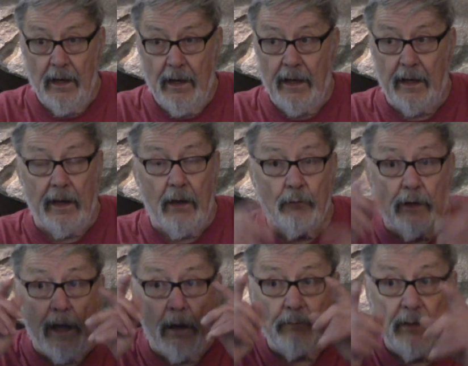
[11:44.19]
and
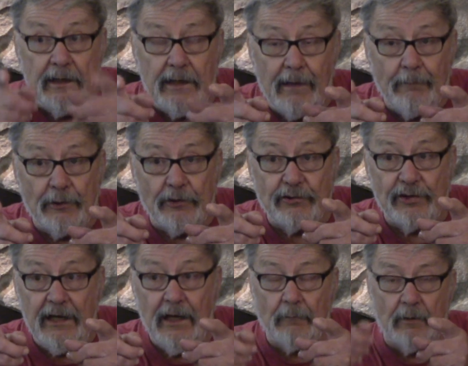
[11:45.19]
without being able to
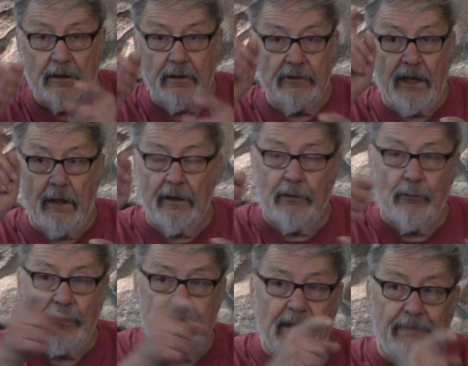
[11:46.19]
see them until they're
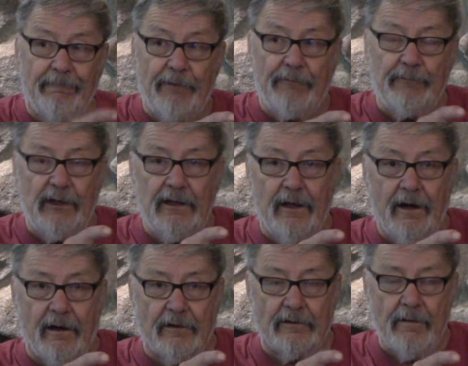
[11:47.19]
within 50
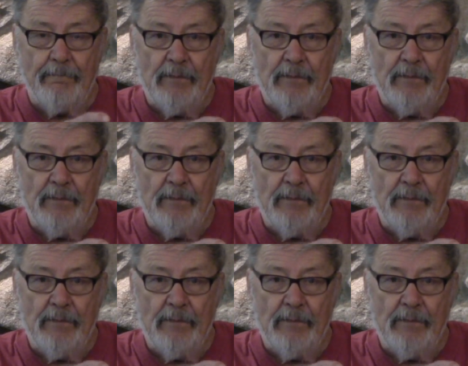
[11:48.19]
yards.